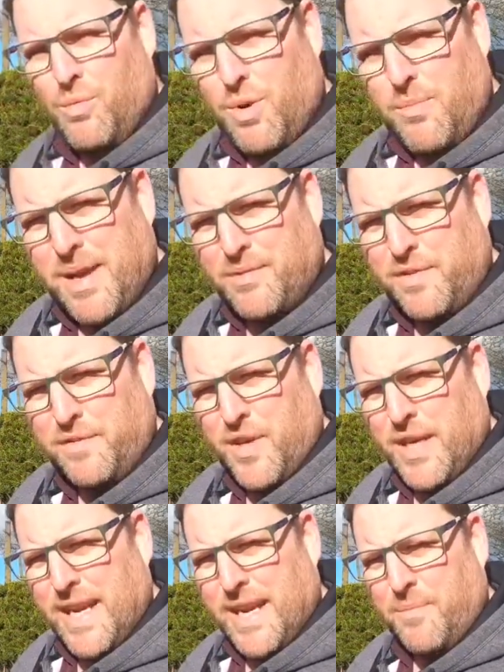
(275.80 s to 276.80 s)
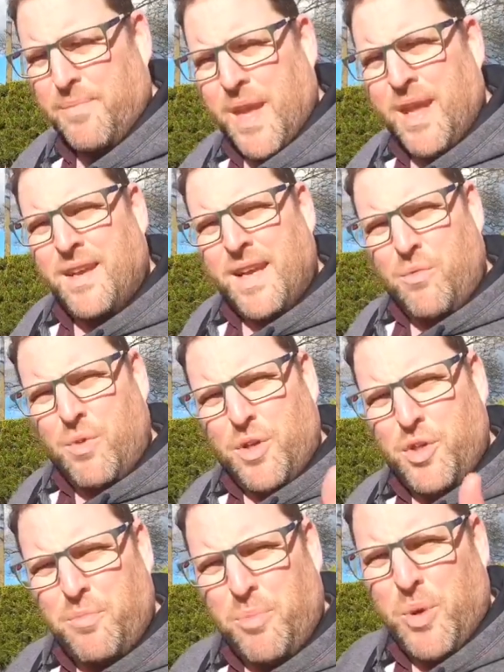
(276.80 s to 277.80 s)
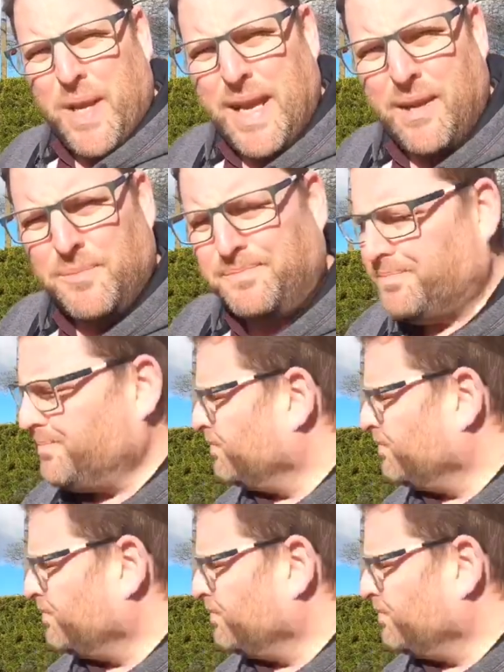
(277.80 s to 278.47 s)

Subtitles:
We're about to find out. Now what I should point out